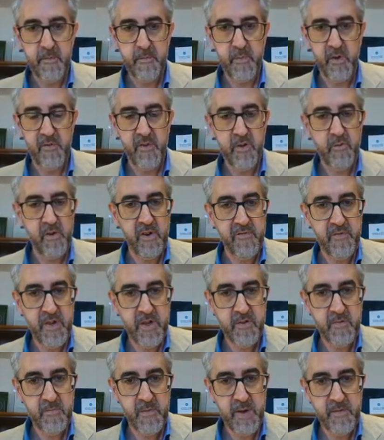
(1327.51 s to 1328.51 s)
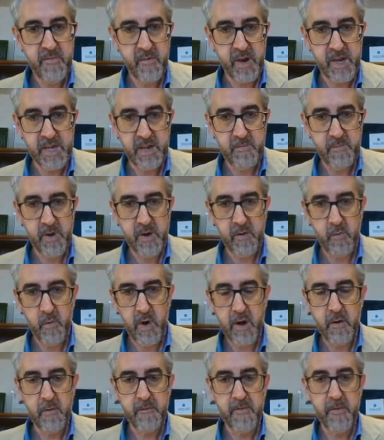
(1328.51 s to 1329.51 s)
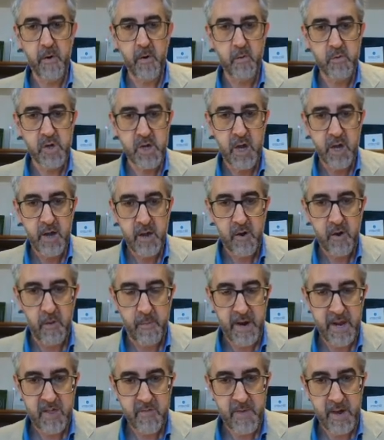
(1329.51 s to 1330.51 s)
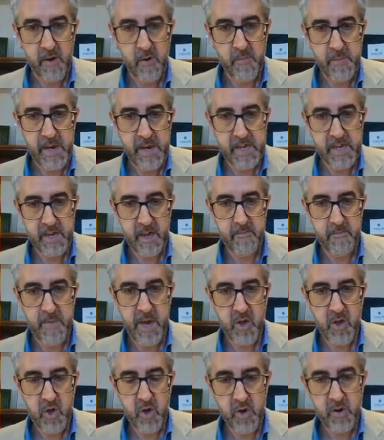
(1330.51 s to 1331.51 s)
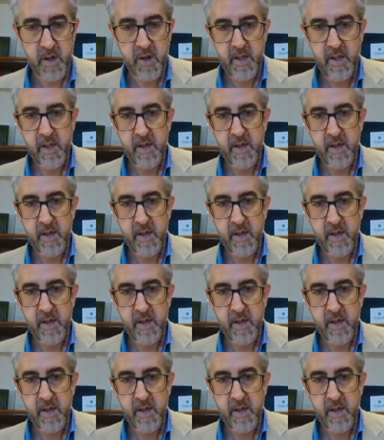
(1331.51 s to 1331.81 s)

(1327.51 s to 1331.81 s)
professional fishermen, for example, in one of those co-management committees I mentioned,